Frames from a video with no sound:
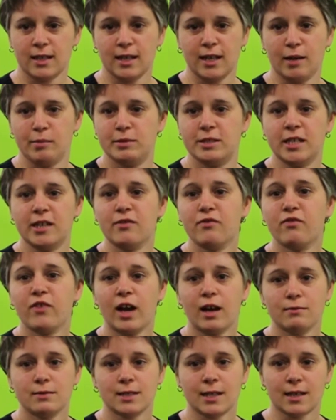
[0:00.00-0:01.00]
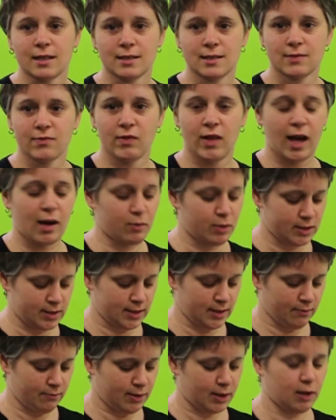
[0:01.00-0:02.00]
can empty it in 5 seconds flat once
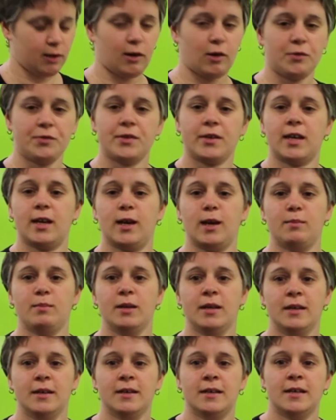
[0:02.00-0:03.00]
they figure out the game.